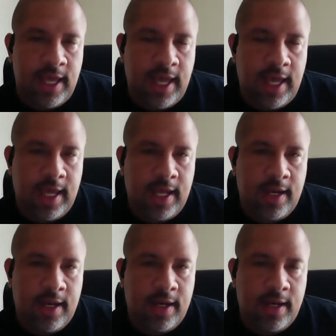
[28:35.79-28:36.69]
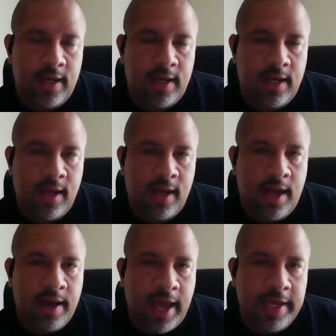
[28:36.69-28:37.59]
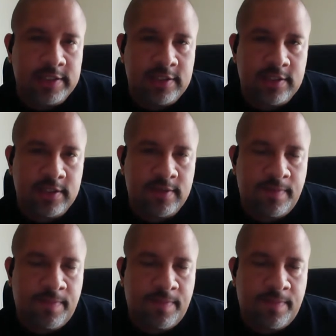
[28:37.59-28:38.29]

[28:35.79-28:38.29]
in a nice